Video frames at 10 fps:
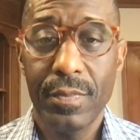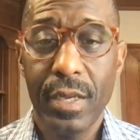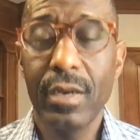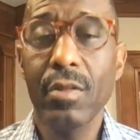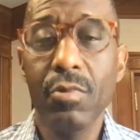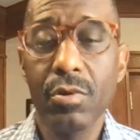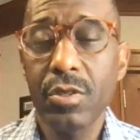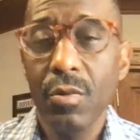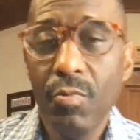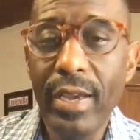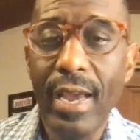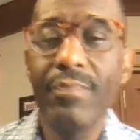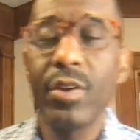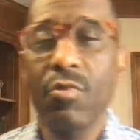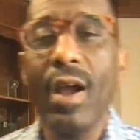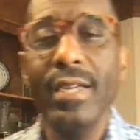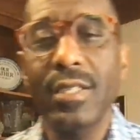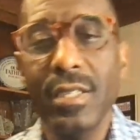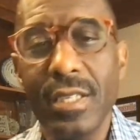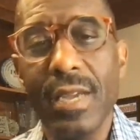In other words, we have the
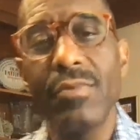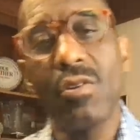crisis, and the